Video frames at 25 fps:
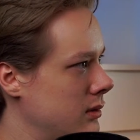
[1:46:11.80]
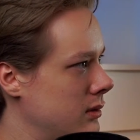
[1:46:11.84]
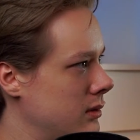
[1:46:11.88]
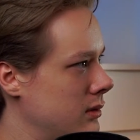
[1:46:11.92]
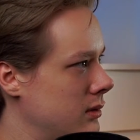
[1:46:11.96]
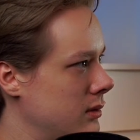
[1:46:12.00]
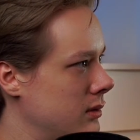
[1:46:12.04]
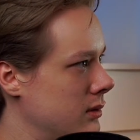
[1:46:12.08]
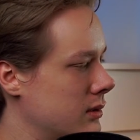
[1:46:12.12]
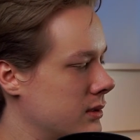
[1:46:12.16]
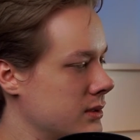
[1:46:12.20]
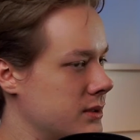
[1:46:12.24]

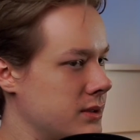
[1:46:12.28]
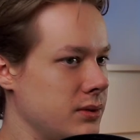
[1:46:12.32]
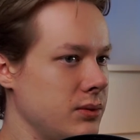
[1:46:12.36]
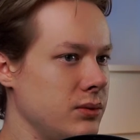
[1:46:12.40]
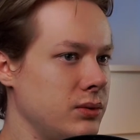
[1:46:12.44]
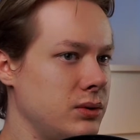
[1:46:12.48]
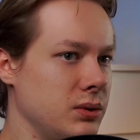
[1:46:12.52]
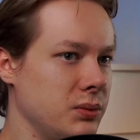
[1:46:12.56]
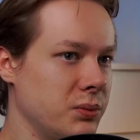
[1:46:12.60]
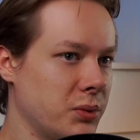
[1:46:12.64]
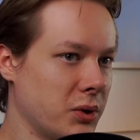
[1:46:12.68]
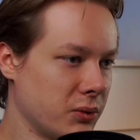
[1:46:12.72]
Because
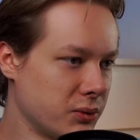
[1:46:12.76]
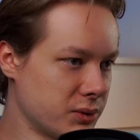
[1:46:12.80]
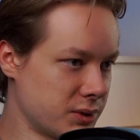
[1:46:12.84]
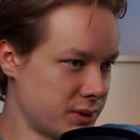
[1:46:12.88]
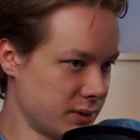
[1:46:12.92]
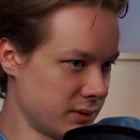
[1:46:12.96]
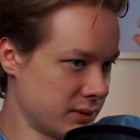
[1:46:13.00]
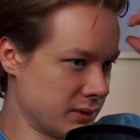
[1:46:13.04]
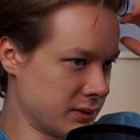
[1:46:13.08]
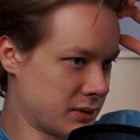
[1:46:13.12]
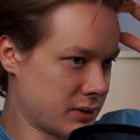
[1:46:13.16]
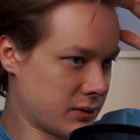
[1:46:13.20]
YouTube hosting
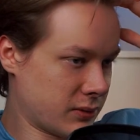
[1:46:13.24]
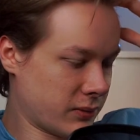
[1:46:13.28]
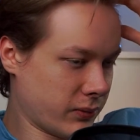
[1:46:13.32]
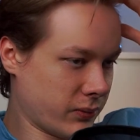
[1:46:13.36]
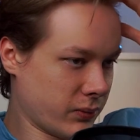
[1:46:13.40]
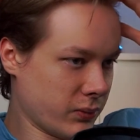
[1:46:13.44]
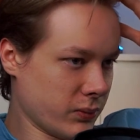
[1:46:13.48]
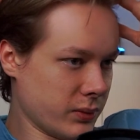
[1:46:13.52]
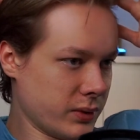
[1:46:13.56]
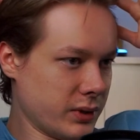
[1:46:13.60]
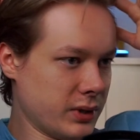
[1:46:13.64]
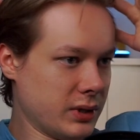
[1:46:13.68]
is
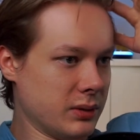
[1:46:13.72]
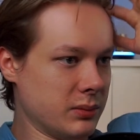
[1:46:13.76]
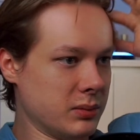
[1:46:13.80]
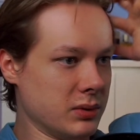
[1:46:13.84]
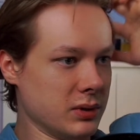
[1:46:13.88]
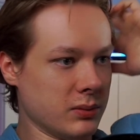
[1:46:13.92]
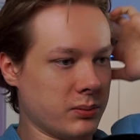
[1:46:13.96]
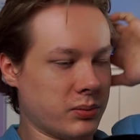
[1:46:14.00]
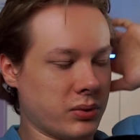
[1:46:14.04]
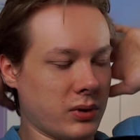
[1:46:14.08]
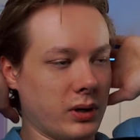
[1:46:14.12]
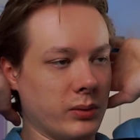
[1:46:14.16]
free, but the
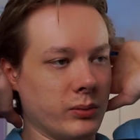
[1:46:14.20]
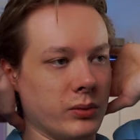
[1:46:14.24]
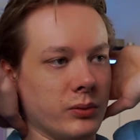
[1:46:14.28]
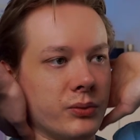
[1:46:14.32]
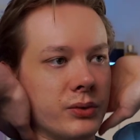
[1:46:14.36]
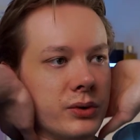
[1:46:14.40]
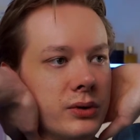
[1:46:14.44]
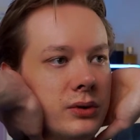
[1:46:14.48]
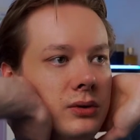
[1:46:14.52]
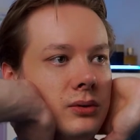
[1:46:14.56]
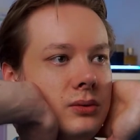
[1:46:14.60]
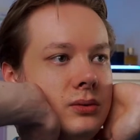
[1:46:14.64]
problem with
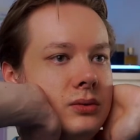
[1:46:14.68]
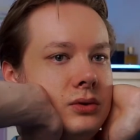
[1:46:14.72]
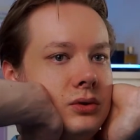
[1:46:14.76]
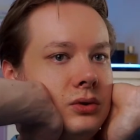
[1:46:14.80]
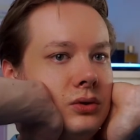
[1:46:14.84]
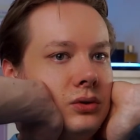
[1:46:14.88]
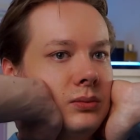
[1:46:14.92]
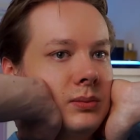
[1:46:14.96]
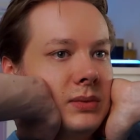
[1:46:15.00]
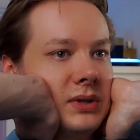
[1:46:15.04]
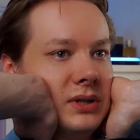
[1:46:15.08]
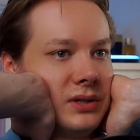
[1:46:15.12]

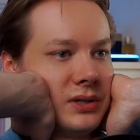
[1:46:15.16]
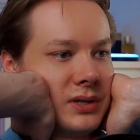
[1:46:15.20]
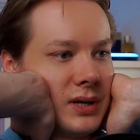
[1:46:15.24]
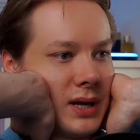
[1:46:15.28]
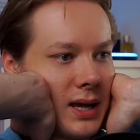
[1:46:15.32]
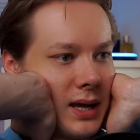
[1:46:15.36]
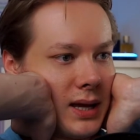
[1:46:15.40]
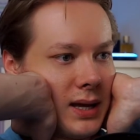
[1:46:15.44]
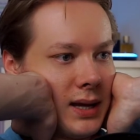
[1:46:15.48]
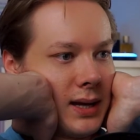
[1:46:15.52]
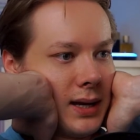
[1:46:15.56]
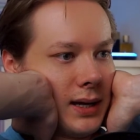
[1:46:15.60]
YouTube is
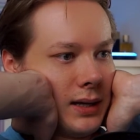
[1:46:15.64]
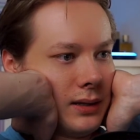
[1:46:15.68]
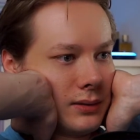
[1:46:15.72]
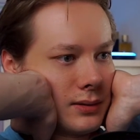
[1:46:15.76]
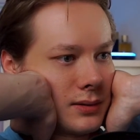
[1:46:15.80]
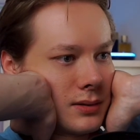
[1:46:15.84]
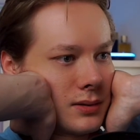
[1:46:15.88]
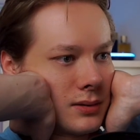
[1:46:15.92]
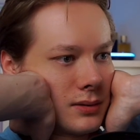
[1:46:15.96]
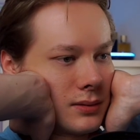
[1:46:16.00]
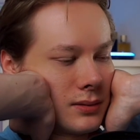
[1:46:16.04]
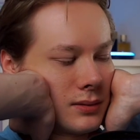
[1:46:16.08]

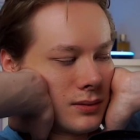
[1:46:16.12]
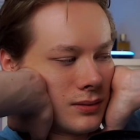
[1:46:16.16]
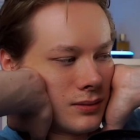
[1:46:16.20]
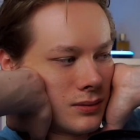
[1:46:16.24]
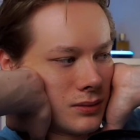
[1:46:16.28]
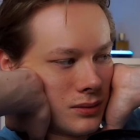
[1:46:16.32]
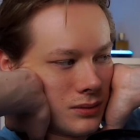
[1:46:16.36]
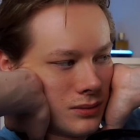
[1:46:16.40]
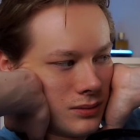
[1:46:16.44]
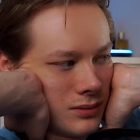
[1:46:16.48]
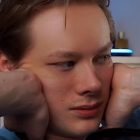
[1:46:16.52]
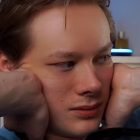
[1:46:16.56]
ads.
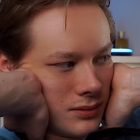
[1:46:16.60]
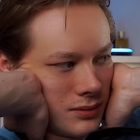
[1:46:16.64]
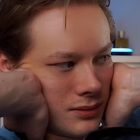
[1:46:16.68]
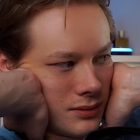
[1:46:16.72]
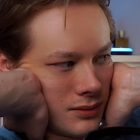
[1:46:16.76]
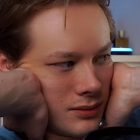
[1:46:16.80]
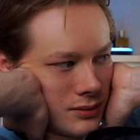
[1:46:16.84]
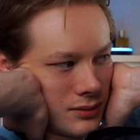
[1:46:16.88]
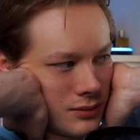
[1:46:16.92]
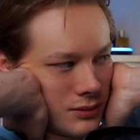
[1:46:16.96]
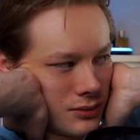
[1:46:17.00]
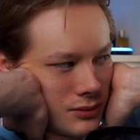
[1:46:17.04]

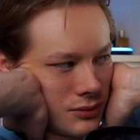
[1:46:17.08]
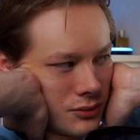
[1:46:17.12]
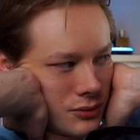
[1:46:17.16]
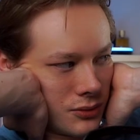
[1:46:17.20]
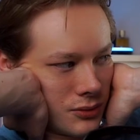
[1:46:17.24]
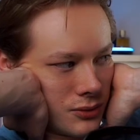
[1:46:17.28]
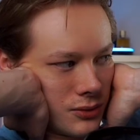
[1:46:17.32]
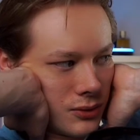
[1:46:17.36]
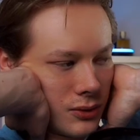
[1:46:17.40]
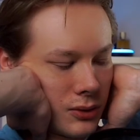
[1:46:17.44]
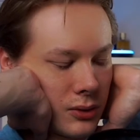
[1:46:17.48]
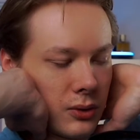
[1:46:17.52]

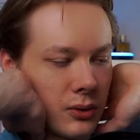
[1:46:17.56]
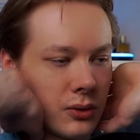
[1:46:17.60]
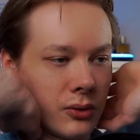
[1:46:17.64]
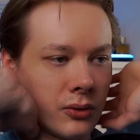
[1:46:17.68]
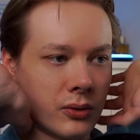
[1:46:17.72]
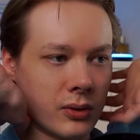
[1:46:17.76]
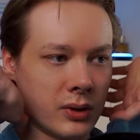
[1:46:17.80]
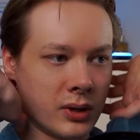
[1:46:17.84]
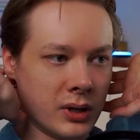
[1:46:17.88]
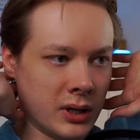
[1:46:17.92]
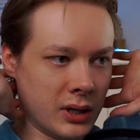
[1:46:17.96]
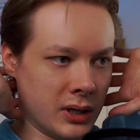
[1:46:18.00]

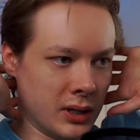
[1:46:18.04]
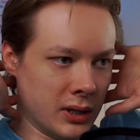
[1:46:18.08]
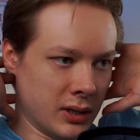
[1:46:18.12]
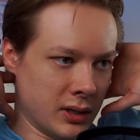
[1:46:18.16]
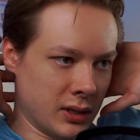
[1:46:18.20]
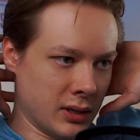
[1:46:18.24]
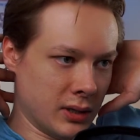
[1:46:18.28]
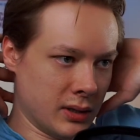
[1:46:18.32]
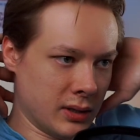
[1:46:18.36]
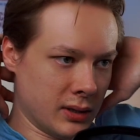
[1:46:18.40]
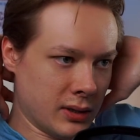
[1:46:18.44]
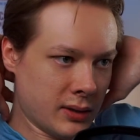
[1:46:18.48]
So
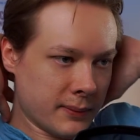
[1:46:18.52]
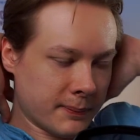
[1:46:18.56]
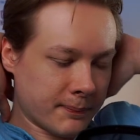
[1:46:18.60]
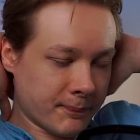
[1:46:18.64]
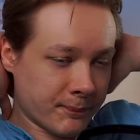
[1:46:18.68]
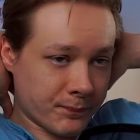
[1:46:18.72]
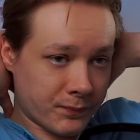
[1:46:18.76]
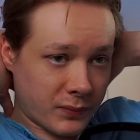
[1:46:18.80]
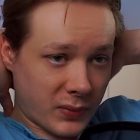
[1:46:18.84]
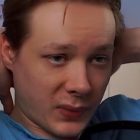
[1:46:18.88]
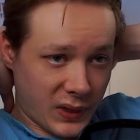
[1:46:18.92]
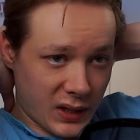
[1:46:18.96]

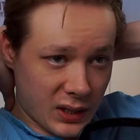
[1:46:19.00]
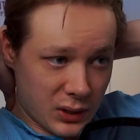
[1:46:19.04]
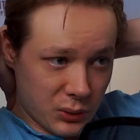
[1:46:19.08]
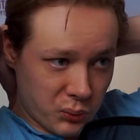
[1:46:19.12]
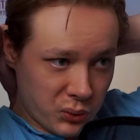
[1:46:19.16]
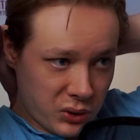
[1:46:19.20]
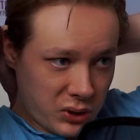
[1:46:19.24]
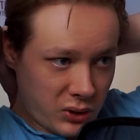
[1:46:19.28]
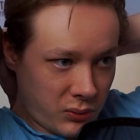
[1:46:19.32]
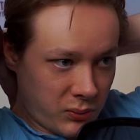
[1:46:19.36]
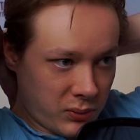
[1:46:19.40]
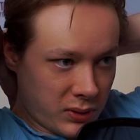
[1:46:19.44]
we
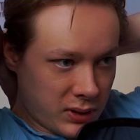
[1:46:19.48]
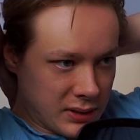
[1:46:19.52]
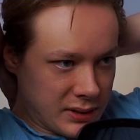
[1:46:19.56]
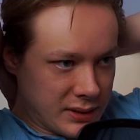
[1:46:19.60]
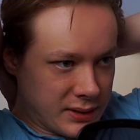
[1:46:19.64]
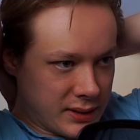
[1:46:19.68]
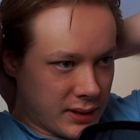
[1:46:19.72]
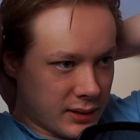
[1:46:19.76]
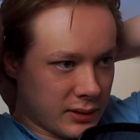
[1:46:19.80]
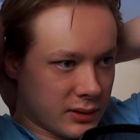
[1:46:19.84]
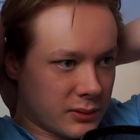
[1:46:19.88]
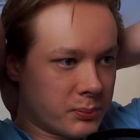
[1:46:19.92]
don't want to
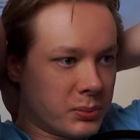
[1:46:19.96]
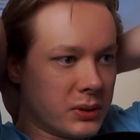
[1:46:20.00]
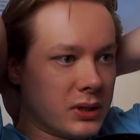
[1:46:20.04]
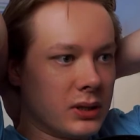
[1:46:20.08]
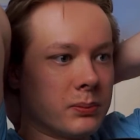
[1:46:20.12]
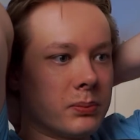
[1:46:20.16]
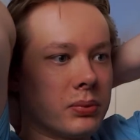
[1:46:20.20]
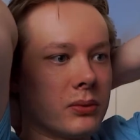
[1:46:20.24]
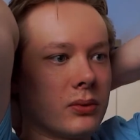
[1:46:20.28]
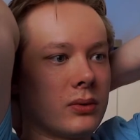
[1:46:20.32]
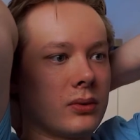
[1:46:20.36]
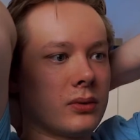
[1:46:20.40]
send
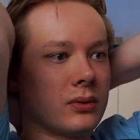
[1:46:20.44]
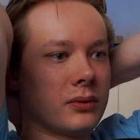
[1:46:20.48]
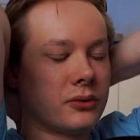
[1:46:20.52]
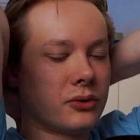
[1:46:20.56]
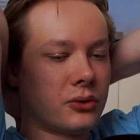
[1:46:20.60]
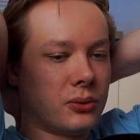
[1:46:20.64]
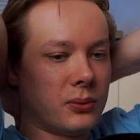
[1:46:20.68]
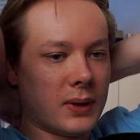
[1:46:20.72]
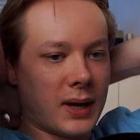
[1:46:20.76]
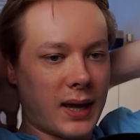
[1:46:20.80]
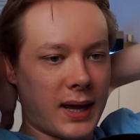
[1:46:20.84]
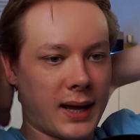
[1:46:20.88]
people to
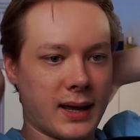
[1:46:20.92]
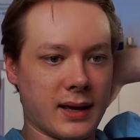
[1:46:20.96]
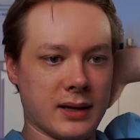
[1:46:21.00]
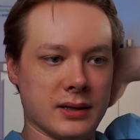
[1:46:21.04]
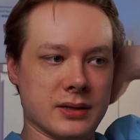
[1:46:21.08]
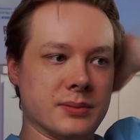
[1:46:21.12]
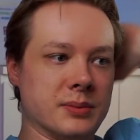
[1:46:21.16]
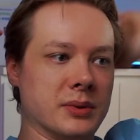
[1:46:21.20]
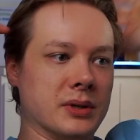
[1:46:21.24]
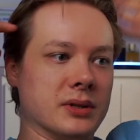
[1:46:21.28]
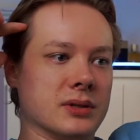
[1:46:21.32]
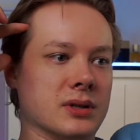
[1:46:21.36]
ads
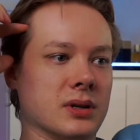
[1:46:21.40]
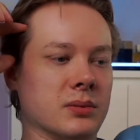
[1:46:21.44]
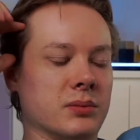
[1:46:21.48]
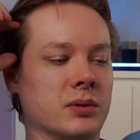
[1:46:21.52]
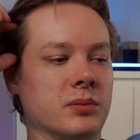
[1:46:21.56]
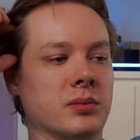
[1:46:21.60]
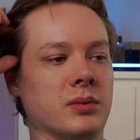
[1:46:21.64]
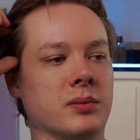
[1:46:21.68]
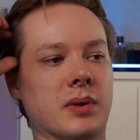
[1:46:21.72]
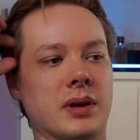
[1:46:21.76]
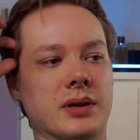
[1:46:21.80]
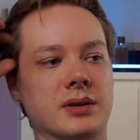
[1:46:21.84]
because some people
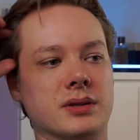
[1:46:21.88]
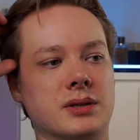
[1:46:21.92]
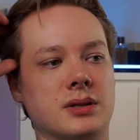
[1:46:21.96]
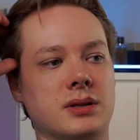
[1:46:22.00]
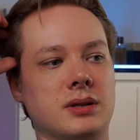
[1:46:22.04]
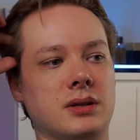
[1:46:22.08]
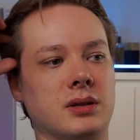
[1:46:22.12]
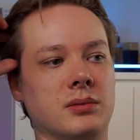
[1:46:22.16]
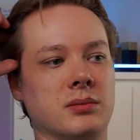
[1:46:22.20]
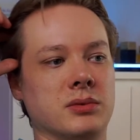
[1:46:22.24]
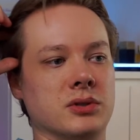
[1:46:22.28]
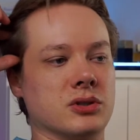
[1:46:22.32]
might see
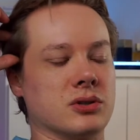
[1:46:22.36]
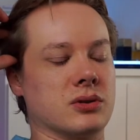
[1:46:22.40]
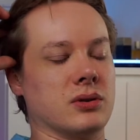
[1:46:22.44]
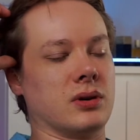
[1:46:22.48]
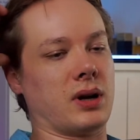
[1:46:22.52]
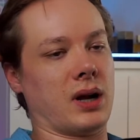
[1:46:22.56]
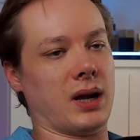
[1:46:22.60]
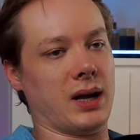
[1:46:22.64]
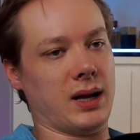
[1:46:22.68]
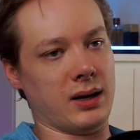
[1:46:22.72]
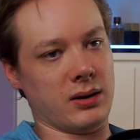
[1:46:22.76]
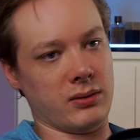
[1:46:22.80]
them and just go like,
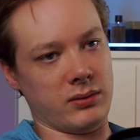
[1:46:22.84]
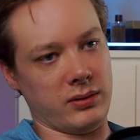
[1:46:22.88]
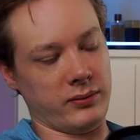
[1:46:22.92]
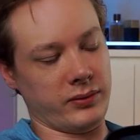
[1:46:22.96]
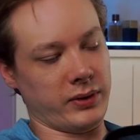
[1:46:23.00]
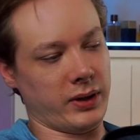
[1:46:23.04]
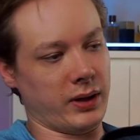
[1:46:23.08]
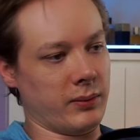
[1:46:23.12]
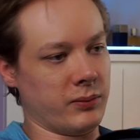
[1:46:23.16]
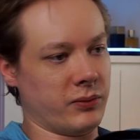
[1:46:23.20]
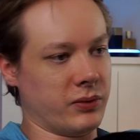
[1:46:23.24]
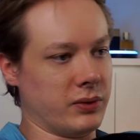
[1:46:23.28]
I don't have
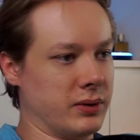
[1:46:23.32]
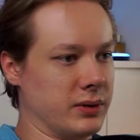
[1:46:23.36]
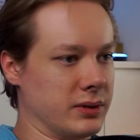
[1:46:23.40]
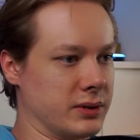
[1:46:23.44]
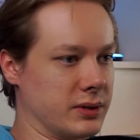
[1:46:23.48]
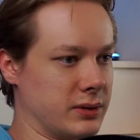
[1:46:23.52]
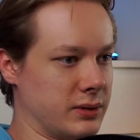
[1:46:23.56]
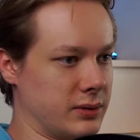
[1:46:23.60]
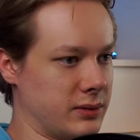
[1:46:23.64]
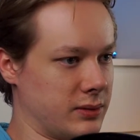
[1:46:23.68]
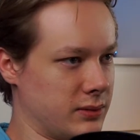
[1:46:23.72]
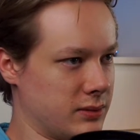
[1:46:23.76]
time for
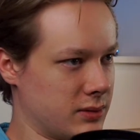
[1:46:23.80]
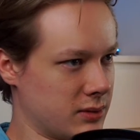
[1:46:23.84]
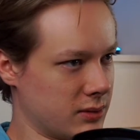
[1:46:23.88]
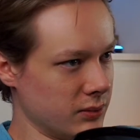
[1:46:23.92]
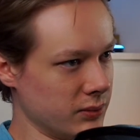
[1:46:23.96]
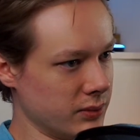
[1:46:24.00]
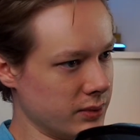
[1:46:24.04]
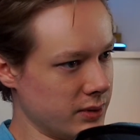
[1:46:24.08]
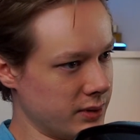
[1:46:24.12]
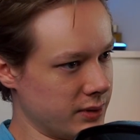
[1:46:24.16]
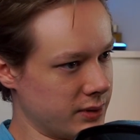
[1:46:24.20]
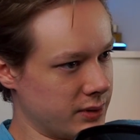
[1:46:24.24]
this, screw
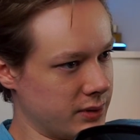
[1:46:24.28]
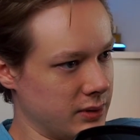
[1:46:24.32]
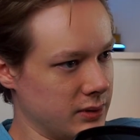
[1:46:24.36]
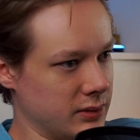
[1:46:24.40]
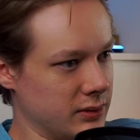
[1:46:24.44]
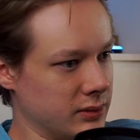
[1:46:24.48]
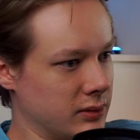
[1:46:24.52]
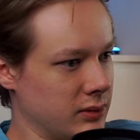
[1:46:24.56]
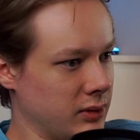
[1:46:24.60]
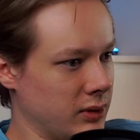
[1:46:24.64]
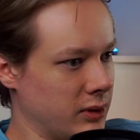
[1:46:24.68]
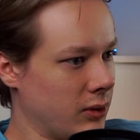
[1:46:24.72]
this, and
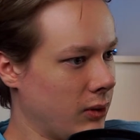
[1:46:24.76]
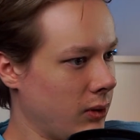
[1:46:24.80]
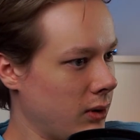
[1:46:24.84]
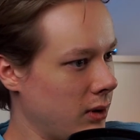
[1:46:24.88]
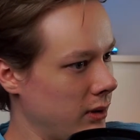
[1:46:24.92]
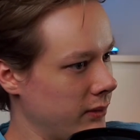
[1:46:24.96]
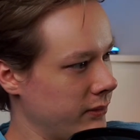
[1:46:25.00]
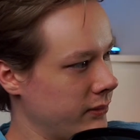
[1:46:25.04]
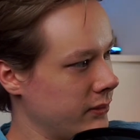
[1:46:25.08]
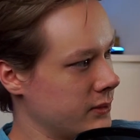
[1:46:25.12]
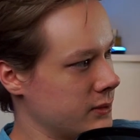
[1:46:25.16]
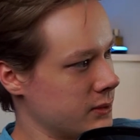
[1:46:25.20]
click
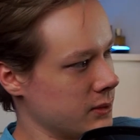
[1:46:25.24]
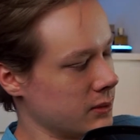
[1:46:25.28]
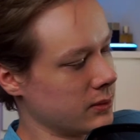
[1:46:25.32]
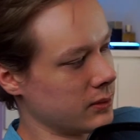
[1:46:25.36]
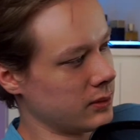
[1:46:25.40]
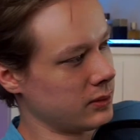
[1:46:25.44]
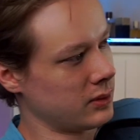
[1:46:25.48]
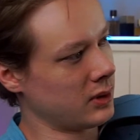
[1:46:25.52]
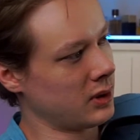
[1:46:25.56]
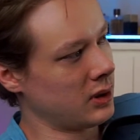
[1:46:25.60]
off. So